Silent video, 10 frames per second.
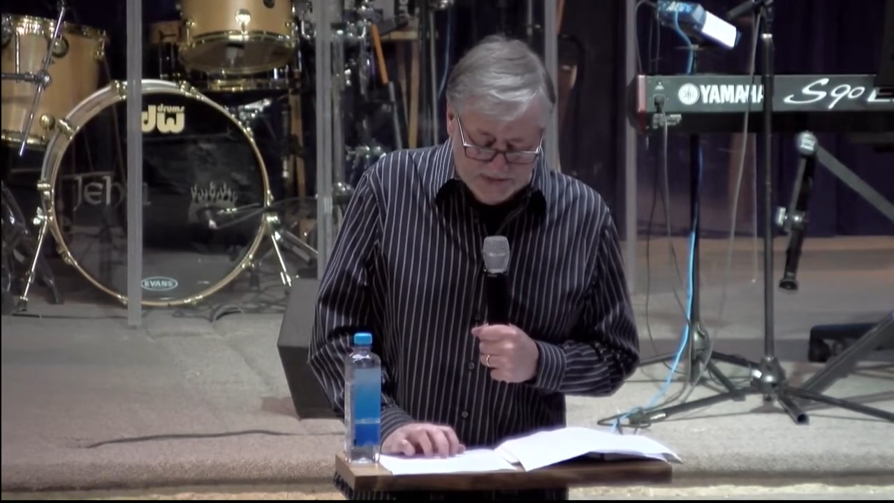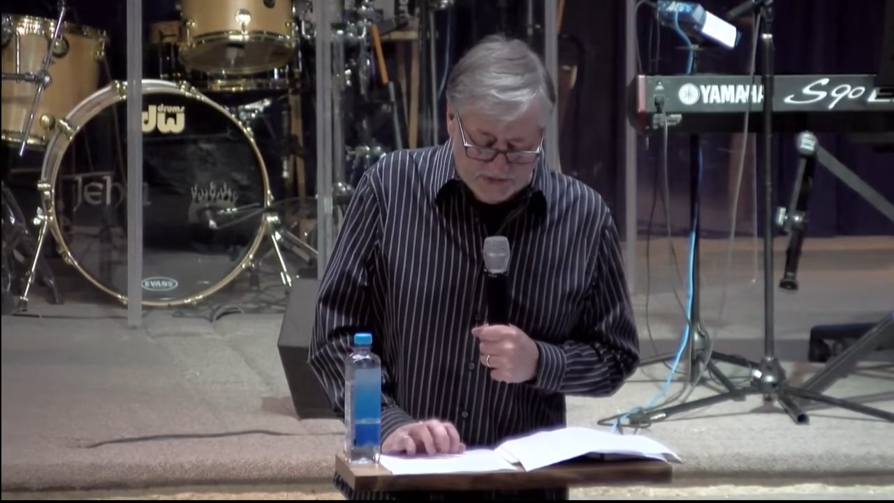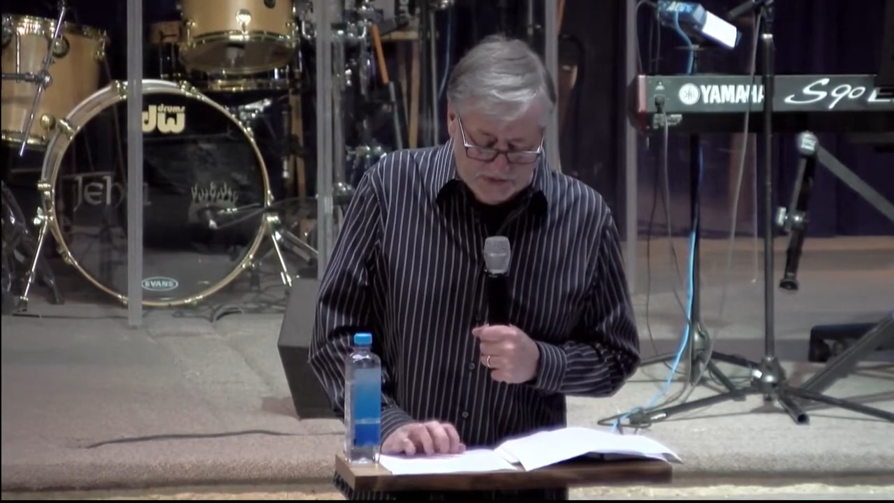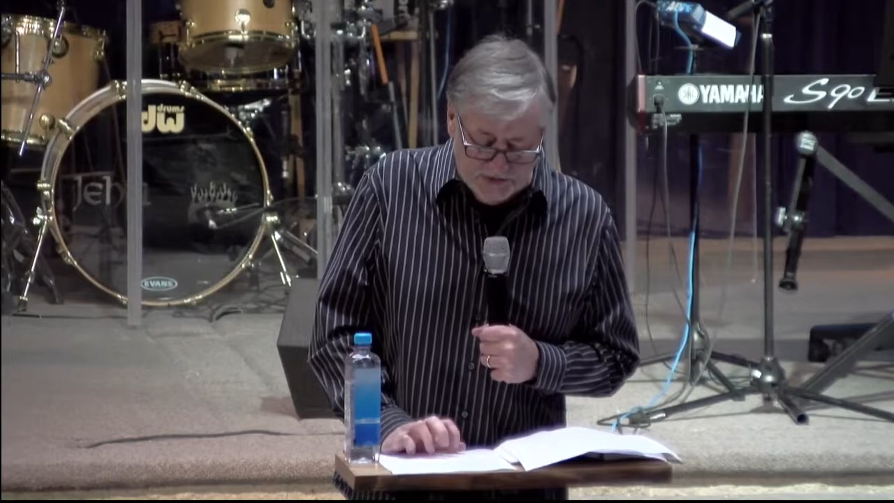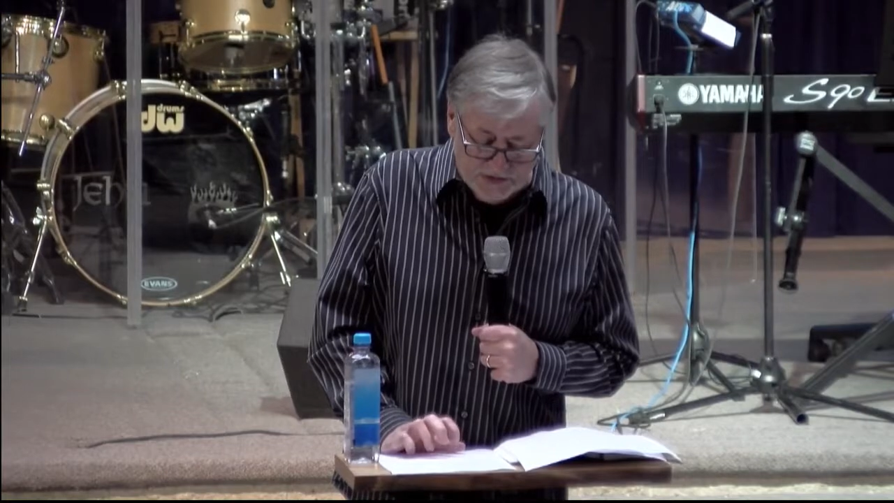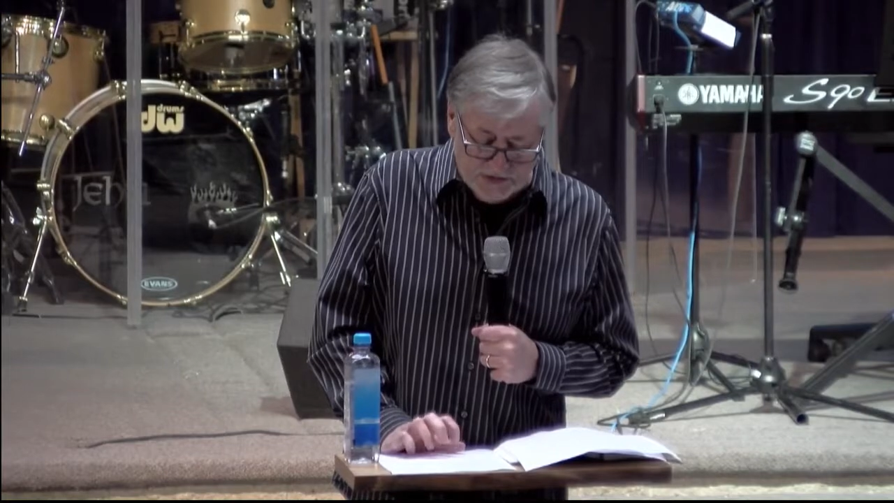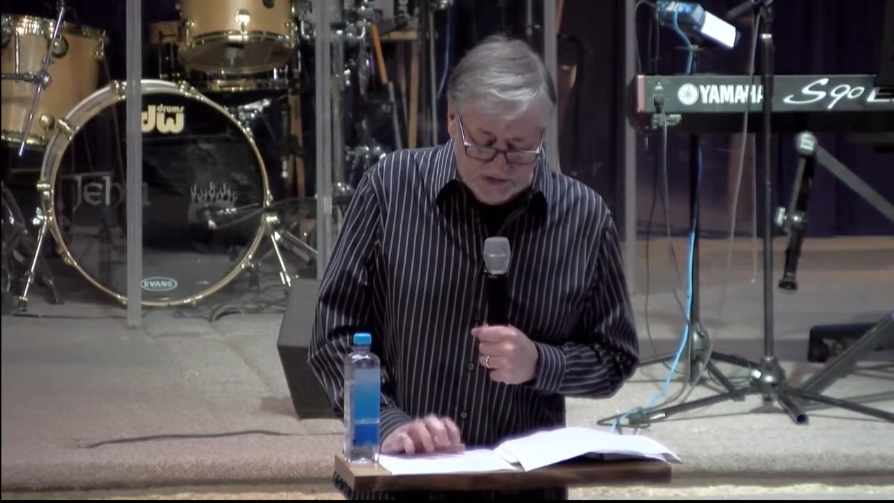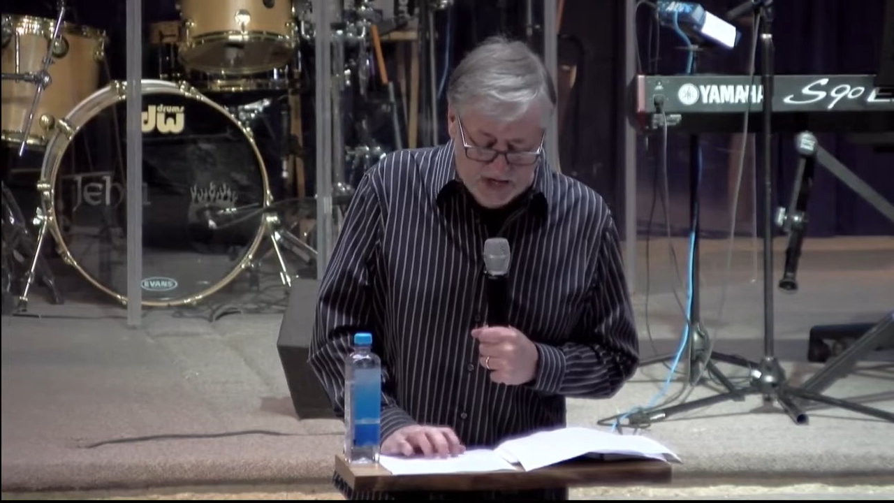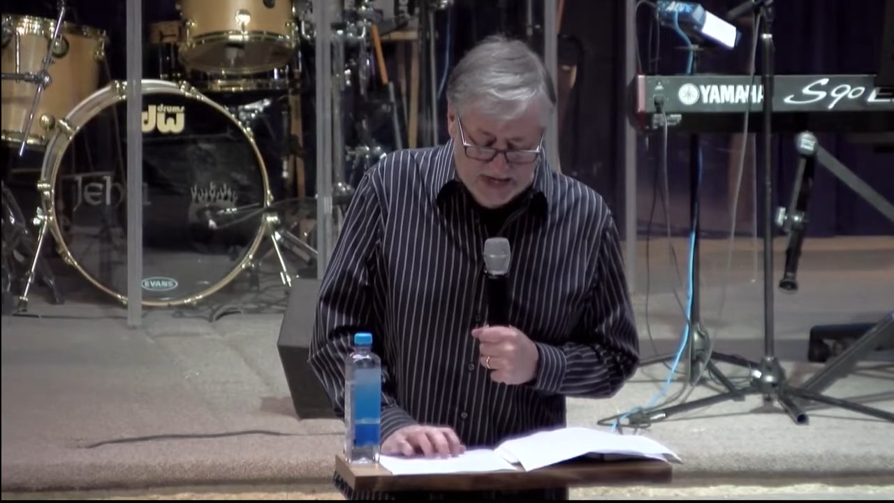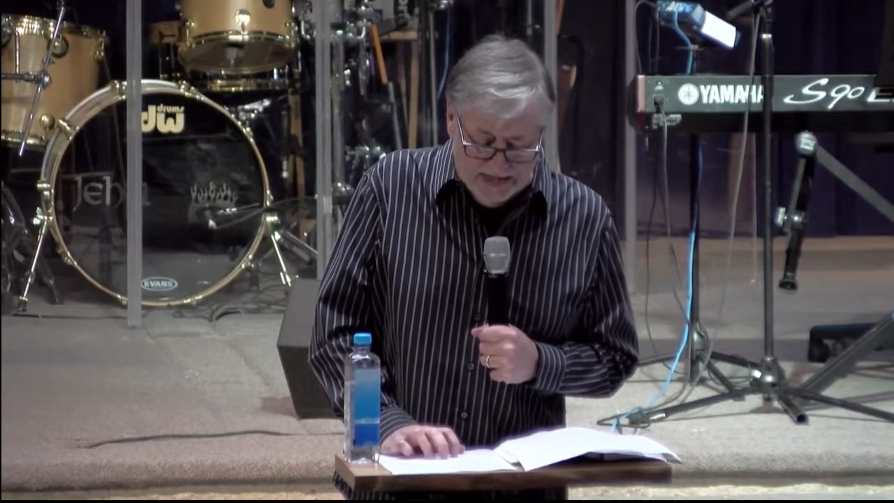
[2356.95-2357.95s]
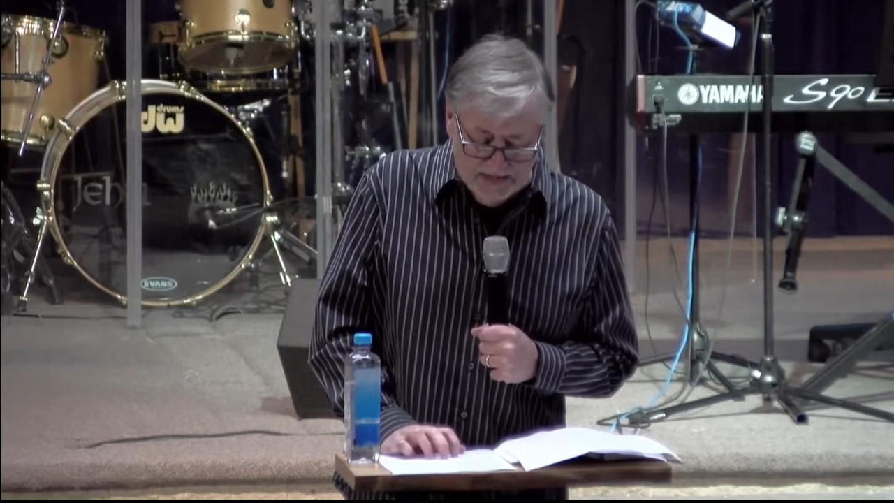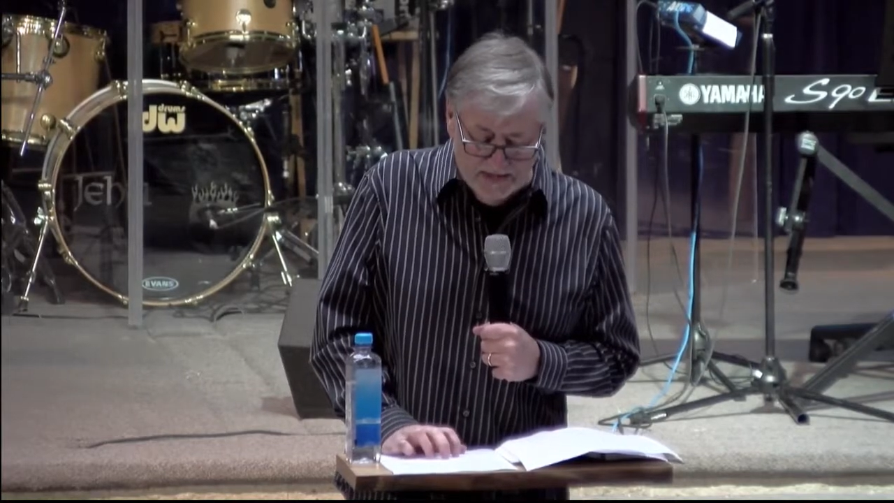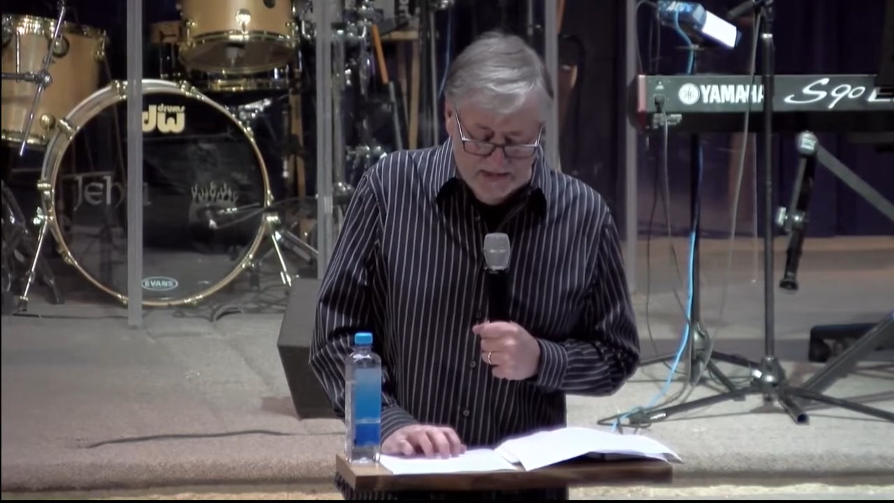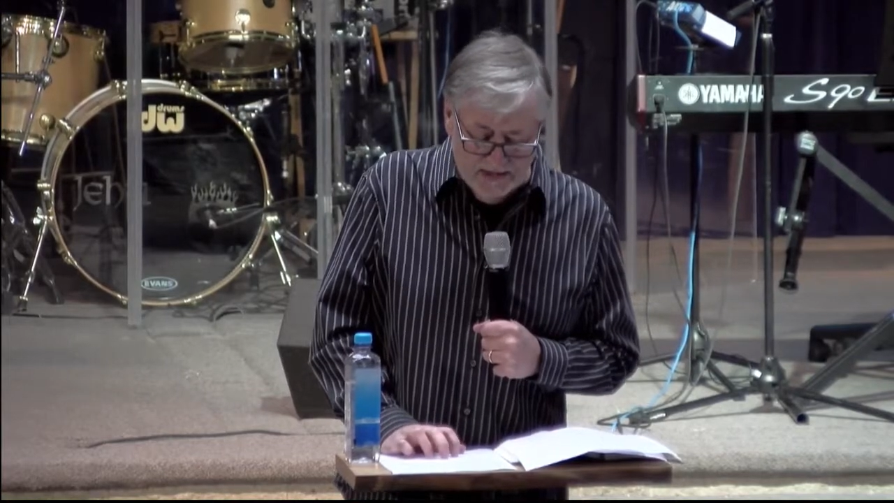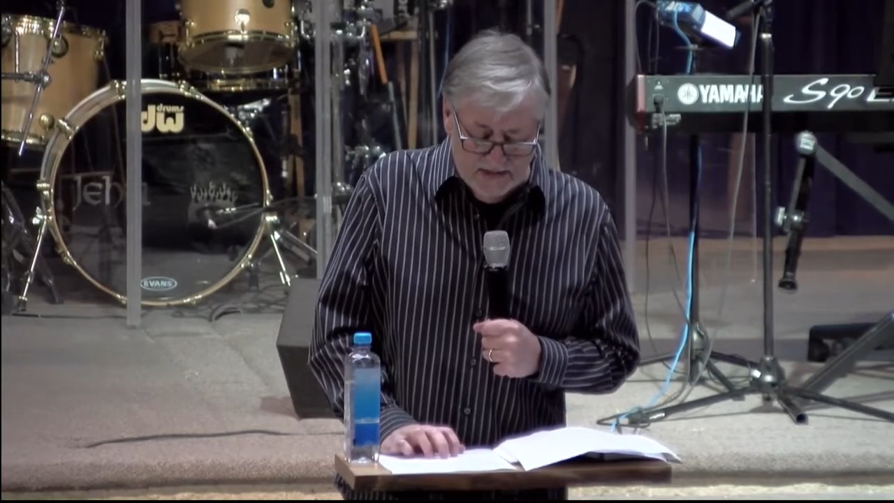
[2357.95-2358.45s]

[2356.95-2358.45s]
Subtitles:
as a good son,